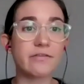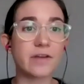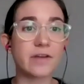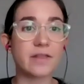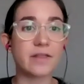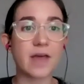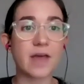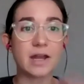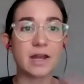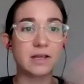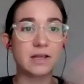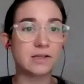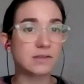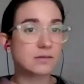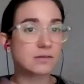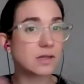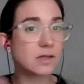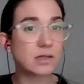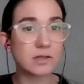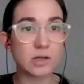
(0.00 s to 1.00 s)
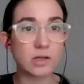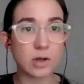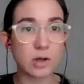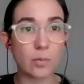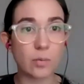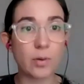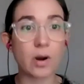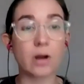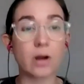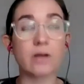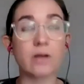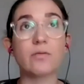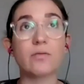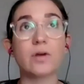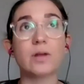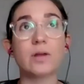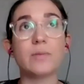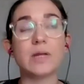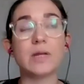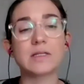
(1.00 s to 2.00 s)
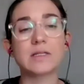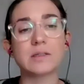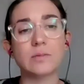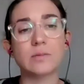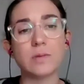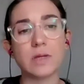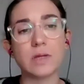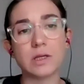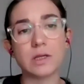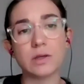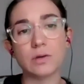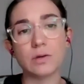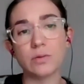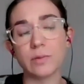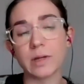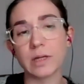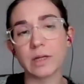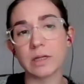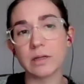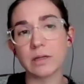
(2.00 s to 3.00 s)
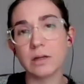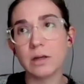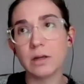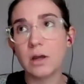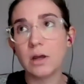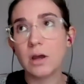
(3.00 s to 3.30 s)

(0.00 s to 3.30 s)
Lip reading: And that is, part of what it means to be human.